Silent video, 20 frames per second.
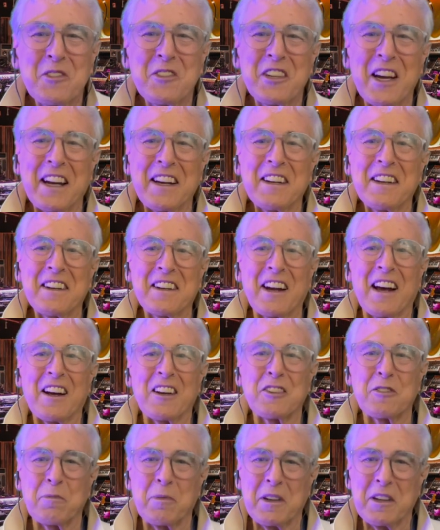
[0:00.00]
Janet
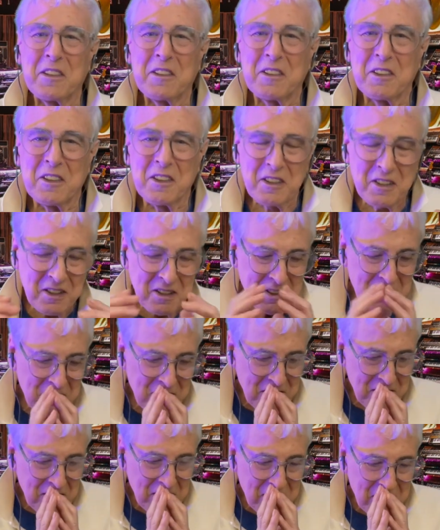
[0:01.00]
asked me to
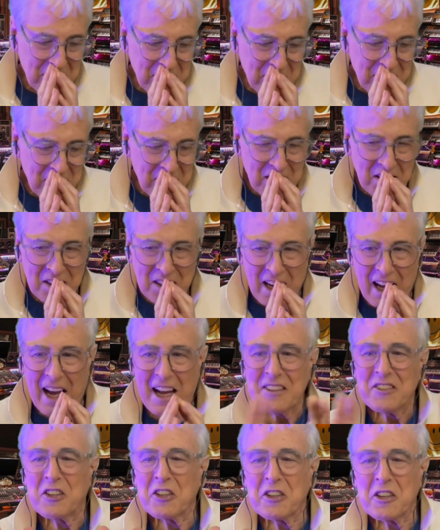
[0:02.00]

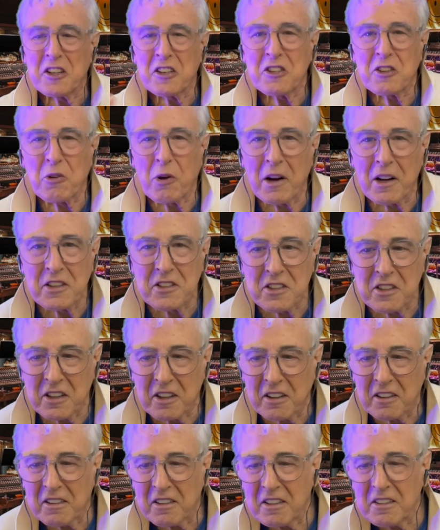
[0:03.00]
answer this
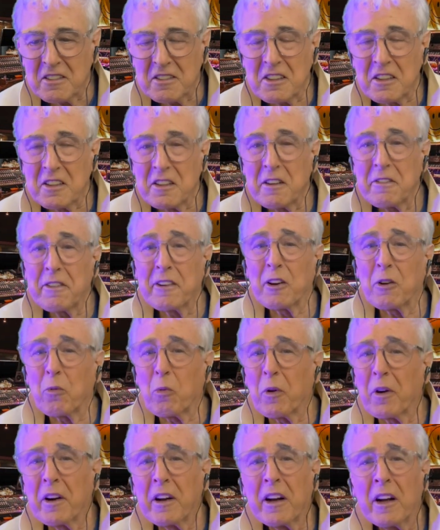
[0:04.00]
question. It's a difficult
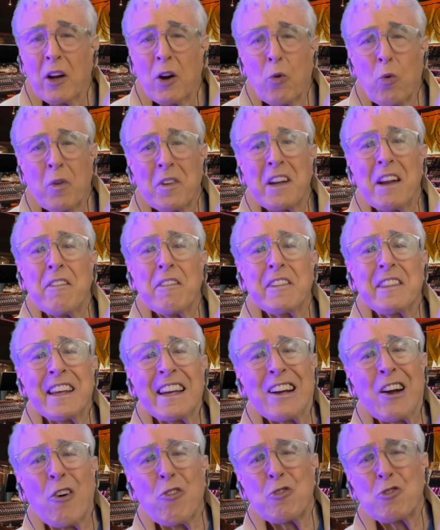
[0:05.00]
one. When everything
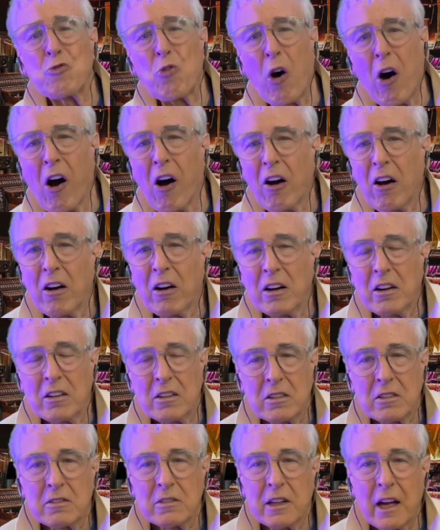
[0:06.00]
goes wrong,
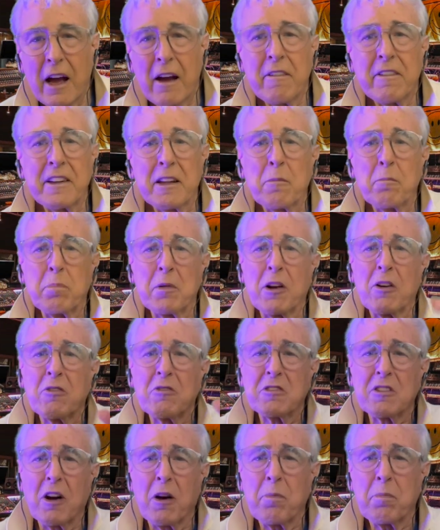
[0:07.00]
everything
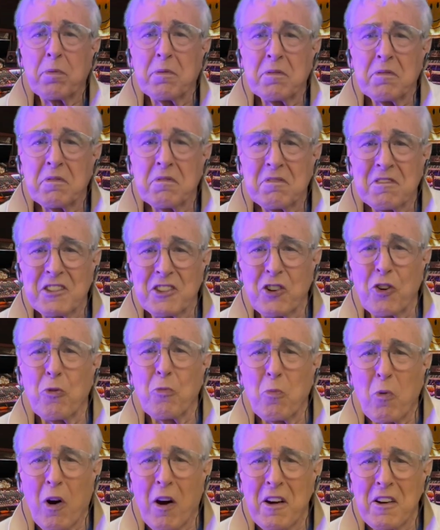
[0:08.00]
blows up,
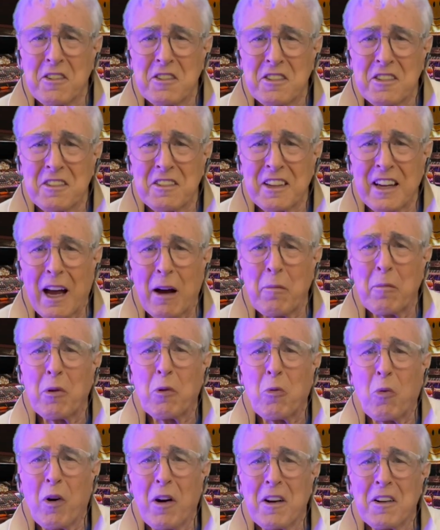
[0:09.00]
Zoom-wise,
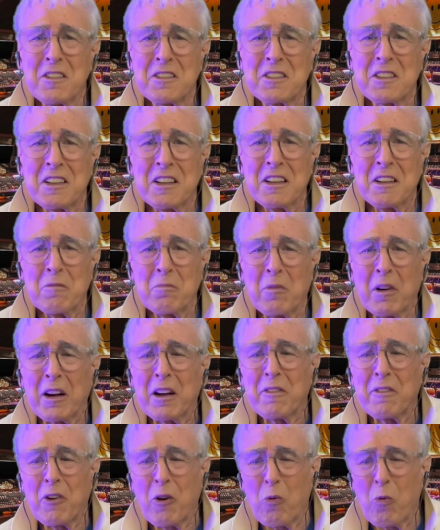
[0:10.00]
camera-wise,
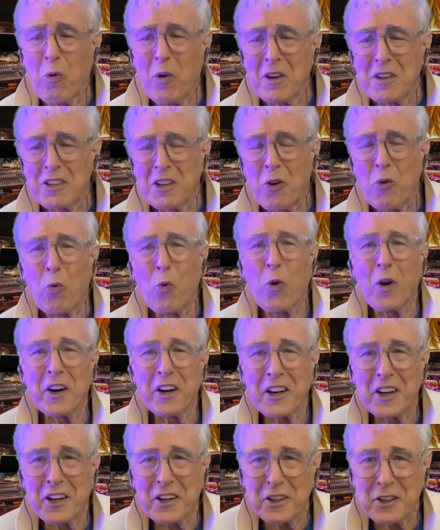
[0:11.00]
microphone-wise, what do
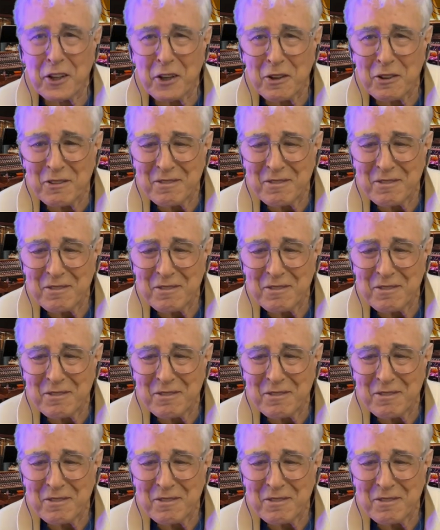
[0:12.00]
you do?